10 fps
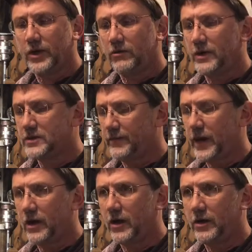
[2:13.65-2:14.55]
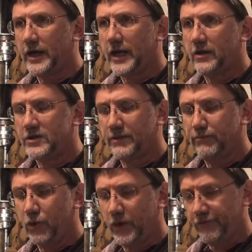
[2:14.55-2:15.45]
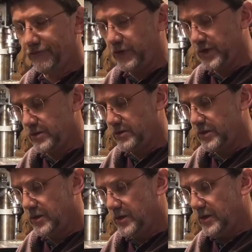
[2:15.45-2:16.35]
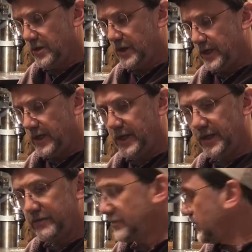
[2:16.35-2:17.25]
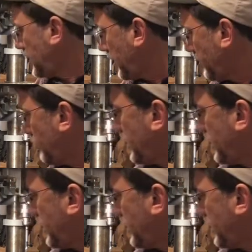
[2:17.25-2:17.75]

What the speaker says: runs about $100 a board foot. And the other one